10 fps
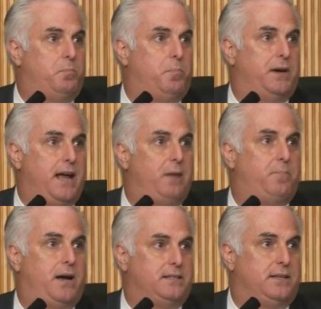but
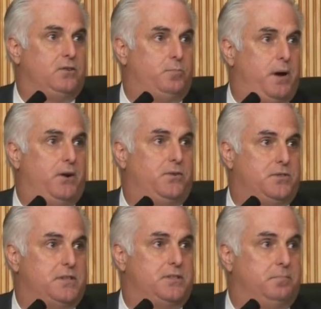not by a single payer
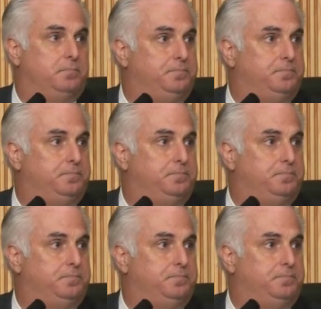system.